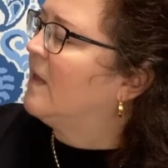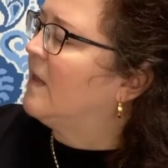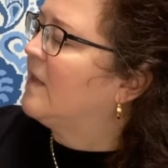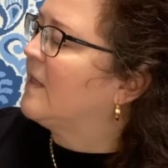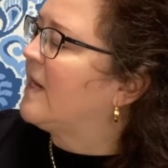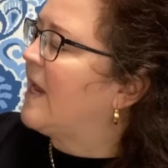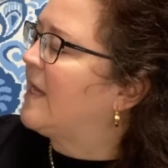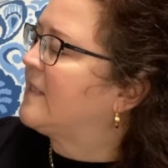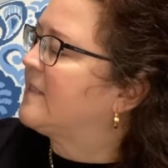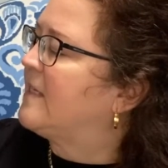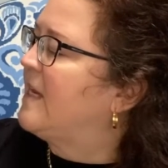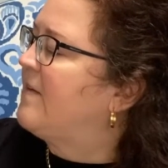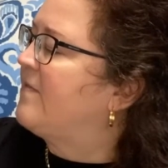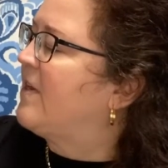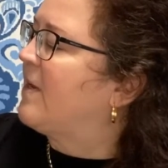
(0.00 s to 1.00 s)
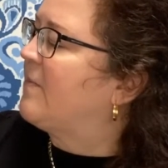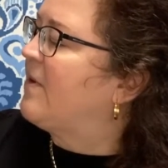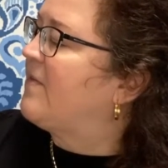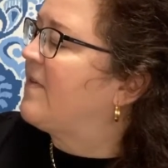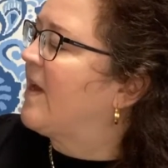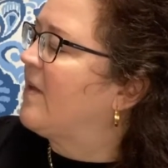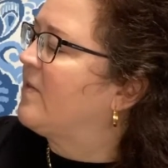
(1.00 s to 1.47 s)
The next evening, we
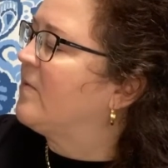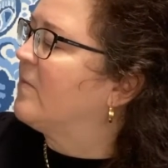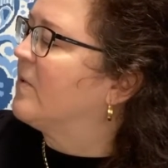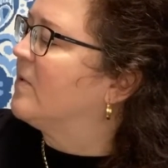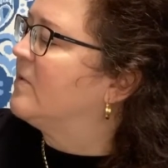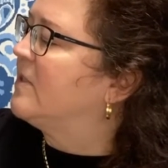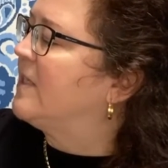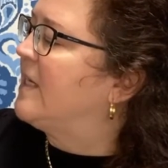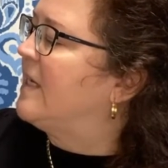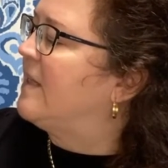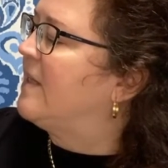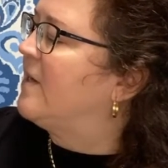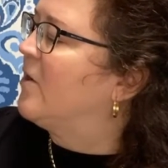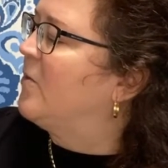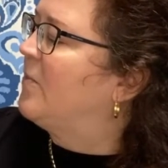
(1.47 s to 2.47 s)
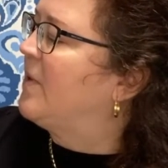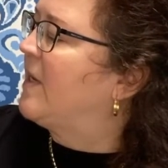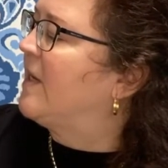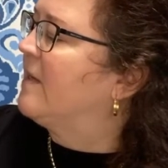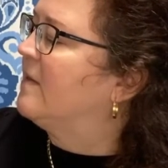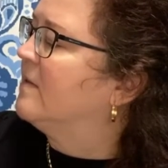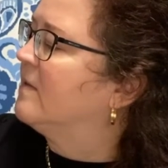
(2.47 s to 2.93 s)
found the road to
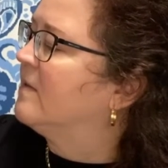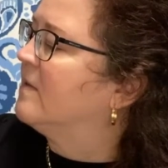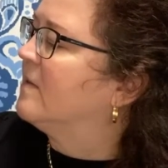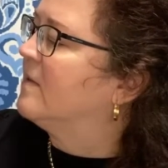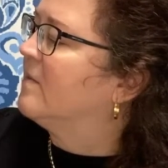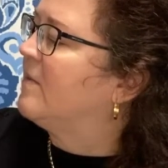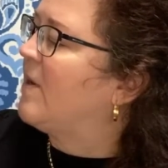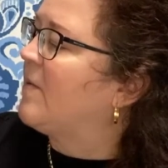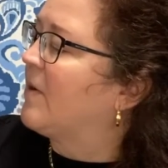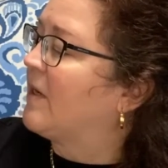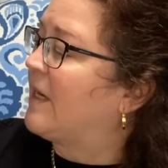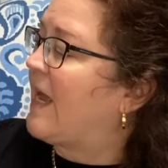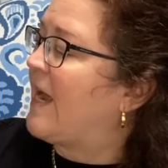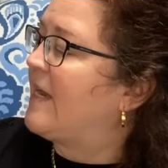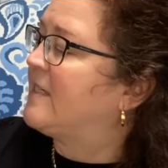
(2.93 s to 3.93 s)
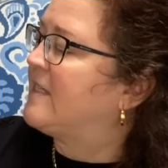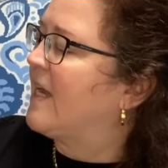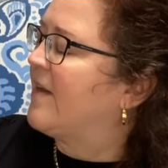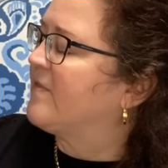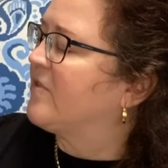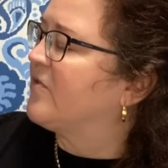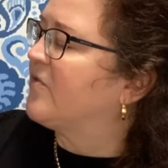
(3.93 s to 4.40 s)
Ethiopia. We were glad to
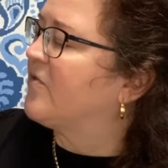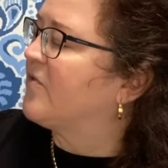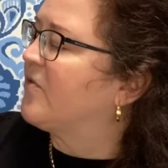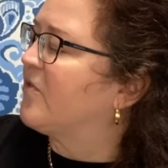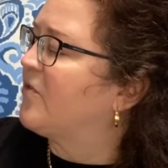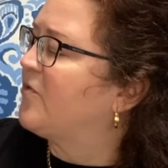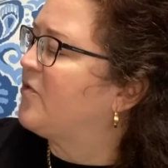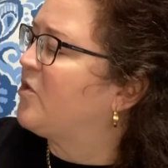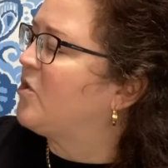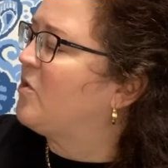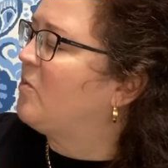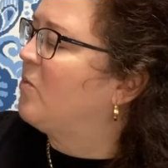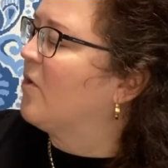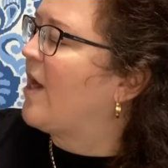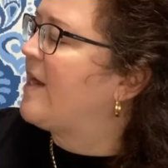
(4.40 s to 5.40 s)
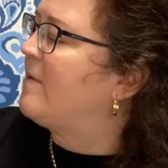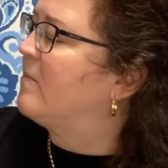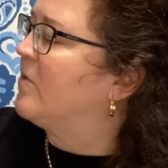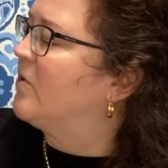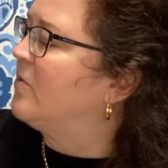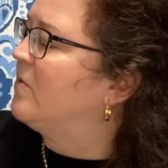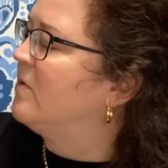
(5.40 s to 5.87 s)
have a full, bright
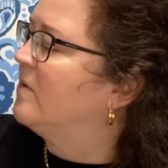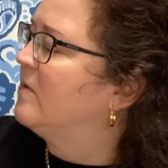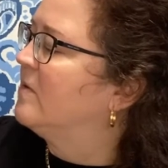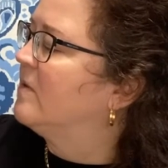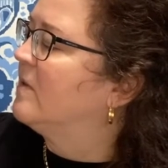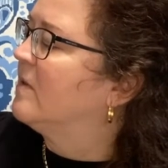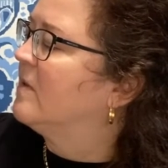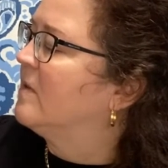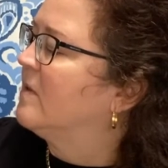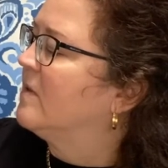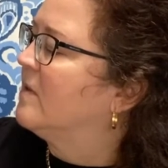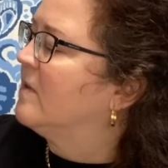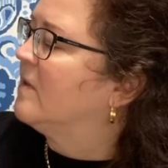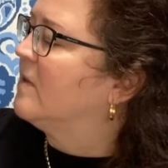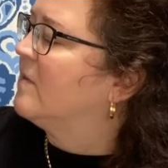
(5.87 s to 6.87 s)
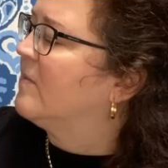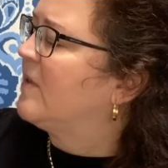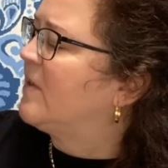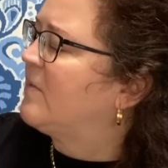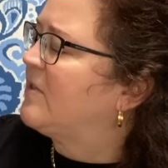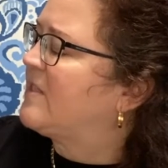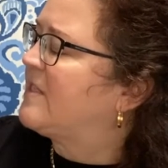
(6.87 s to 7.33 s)
moon,
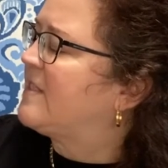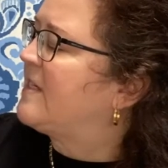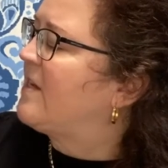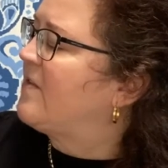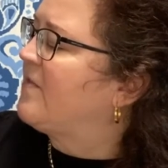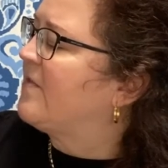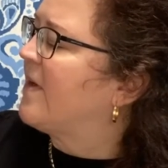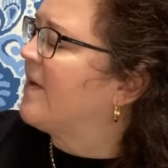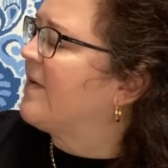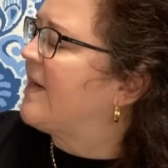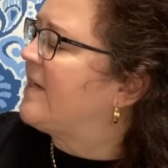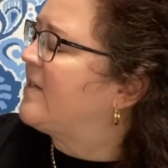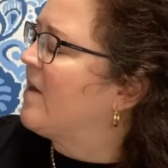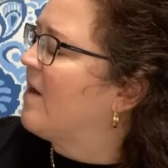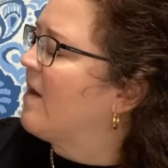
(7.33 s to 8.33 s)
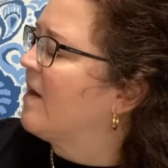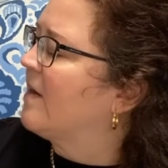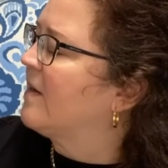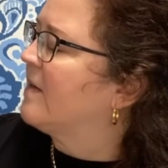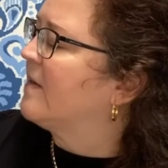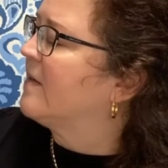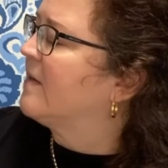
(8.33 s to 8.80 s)
but it was still very
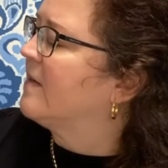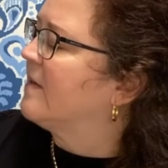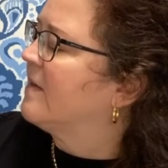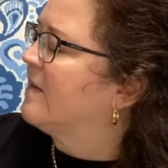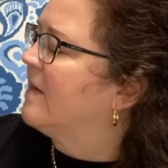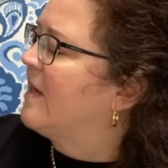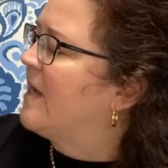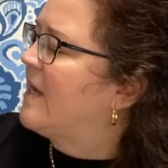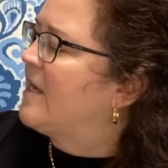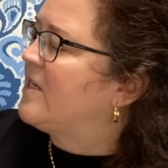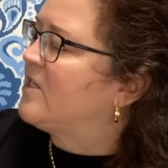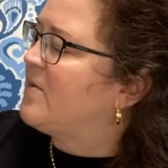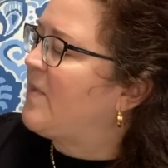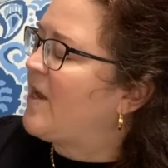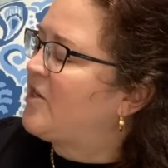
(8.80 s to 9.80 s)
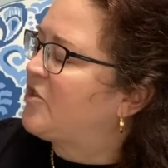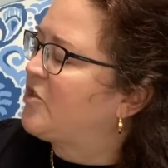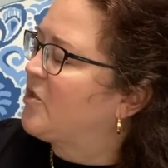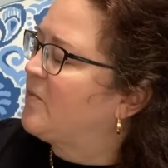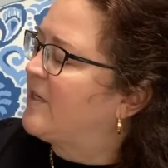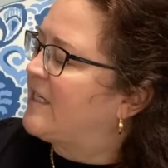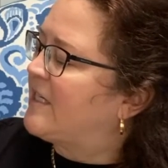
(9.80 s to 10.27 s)
dark. To make
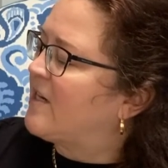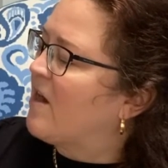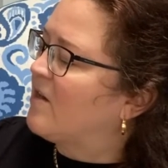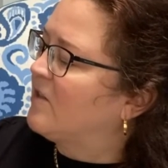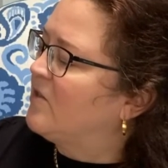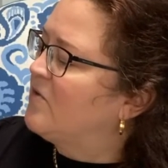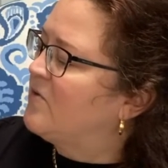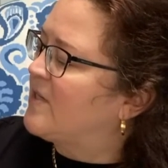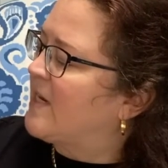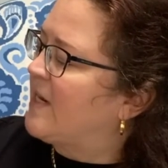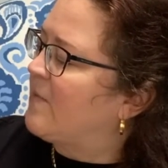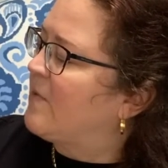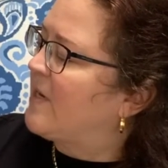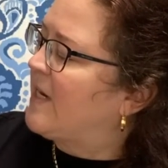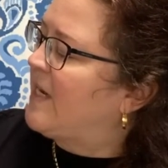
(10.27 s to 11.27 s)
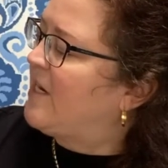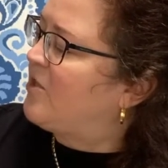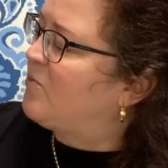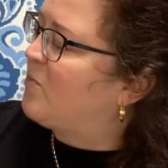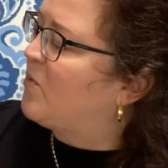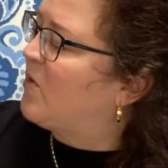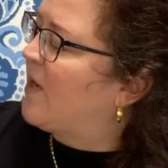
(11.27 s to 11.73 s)
sure we did not lose anyone,
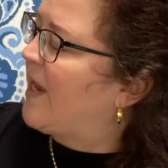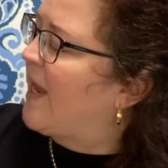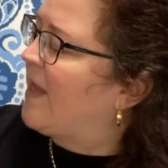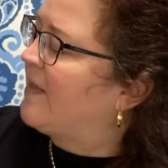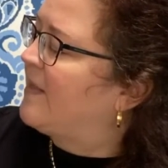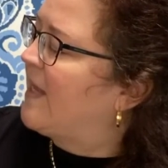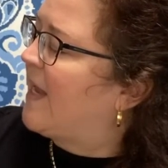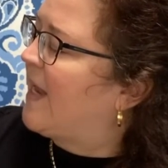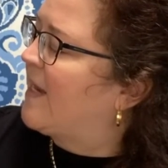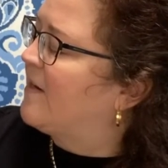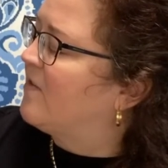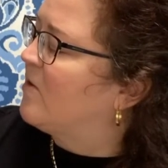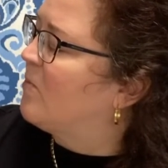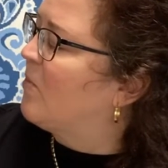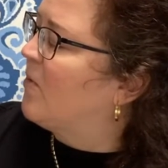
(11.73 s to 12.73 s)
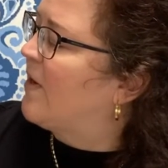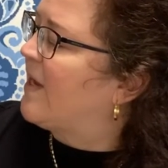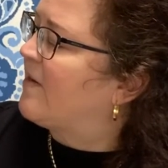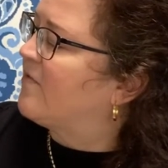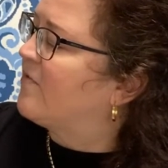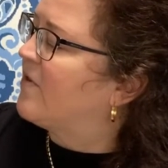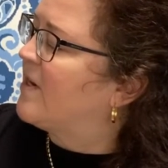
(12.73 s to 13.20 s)
each boy held the hand of the boy
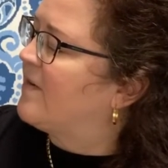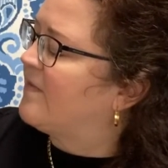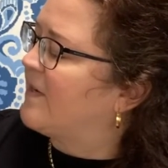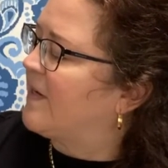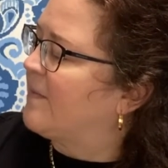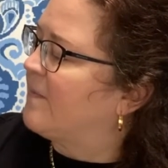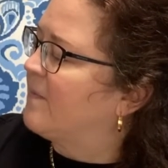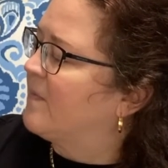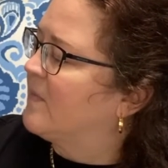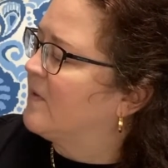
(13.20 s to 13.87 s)
in front of him.